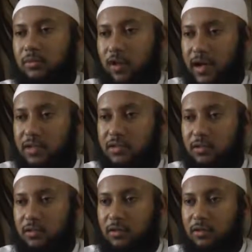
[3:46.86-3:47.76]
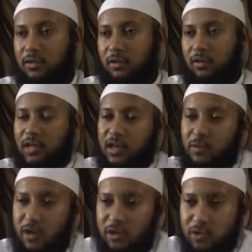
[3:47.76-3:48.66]
Right? Get
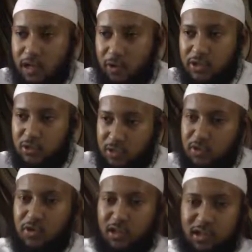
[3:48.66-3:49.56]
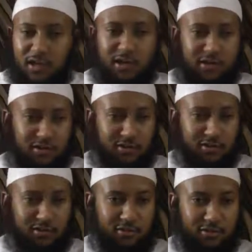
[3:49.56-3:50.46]
married to her what, so that you can kill her?
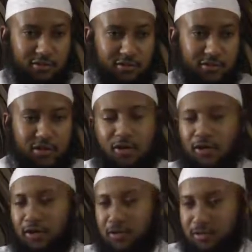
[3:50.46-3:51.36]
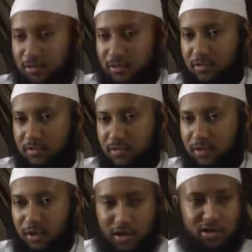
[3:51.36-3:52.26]
No.
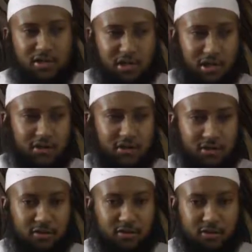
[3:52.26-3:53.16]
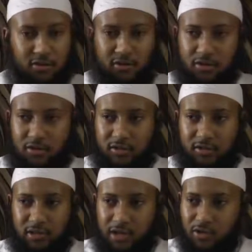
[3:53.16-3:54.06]
You understand?
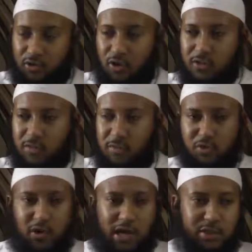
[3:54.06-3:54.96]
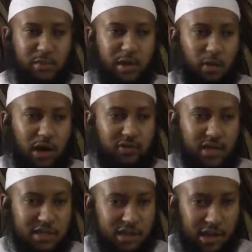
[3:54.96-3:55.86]
And you know that between husband and wife
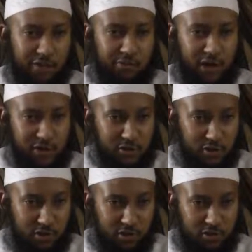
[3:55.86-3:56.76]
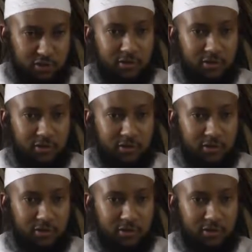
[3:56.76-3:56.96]
there's love, right or wrong?